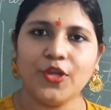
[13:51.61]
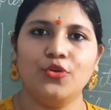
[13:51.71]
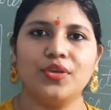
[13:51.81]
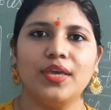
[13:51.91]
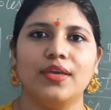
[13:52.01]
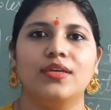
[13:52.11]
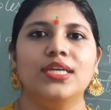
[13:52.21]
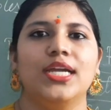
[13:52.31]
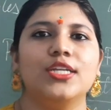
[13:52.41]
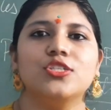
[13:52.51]

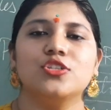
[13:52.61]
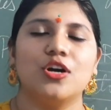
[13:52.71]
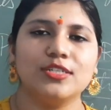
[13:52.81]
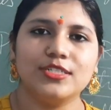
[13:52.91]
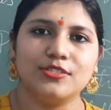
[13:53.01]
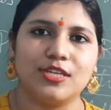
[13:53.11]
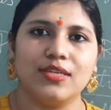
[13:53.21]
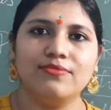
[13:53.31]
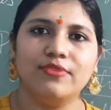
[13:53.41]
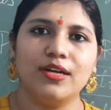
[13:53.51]
Okay, it is not a dream